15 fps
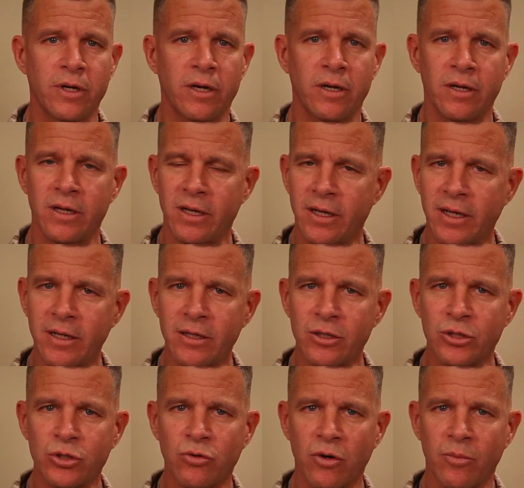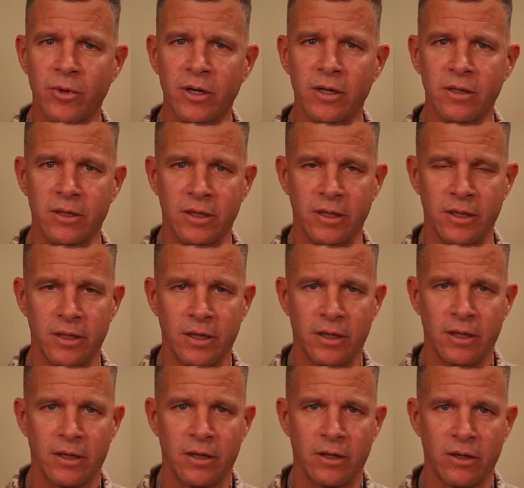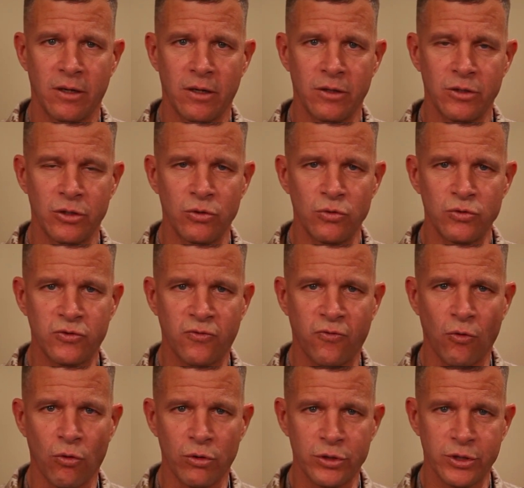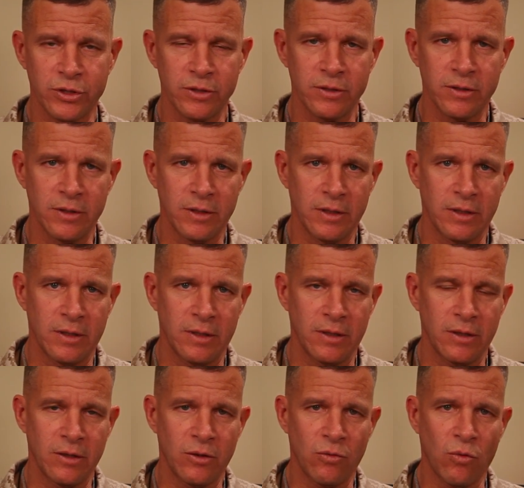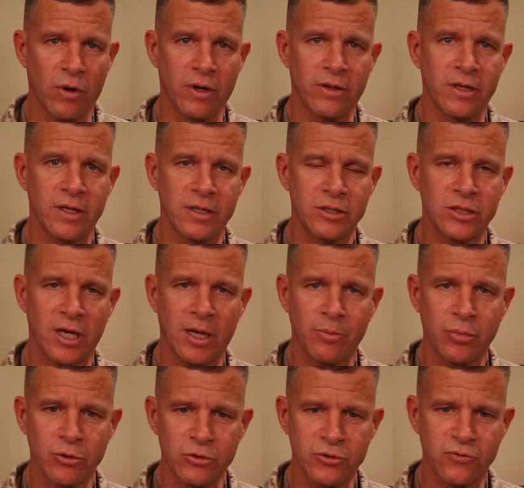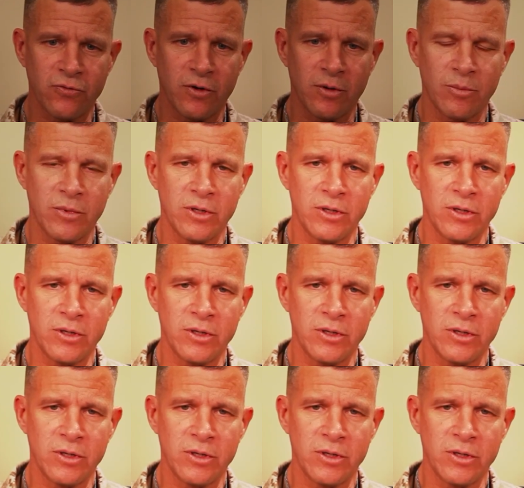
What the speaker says: going to indiscriminately use force. One of the examples from